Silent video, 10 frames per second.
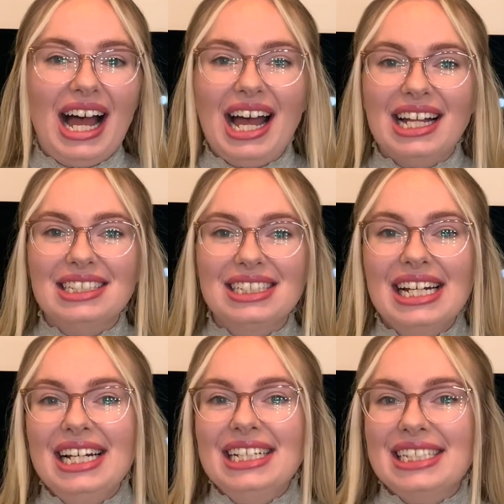and
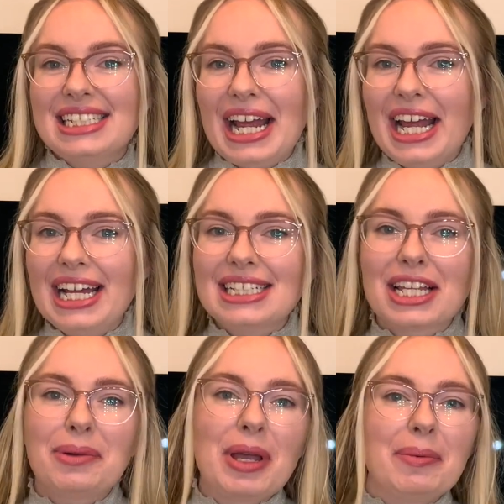today is
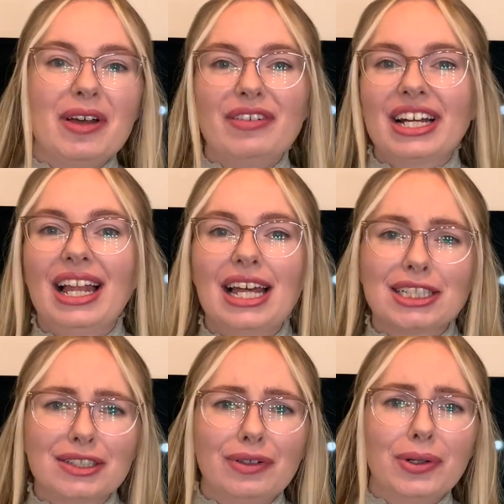going to be a bit of a
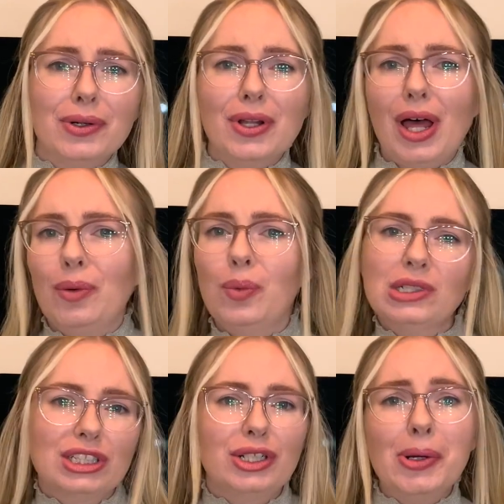collective haul of
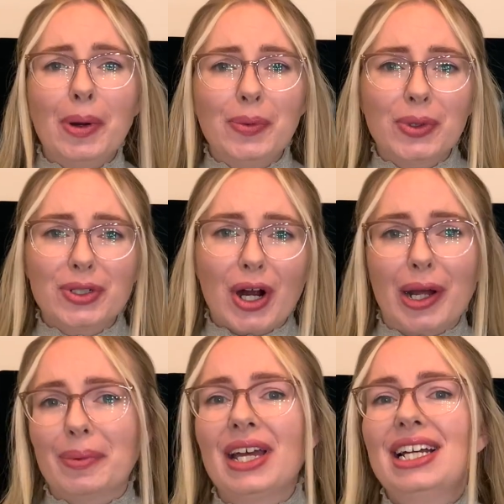what's new in my
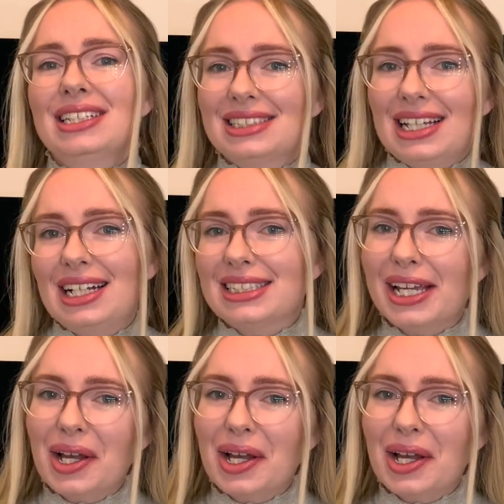wardrobe, starting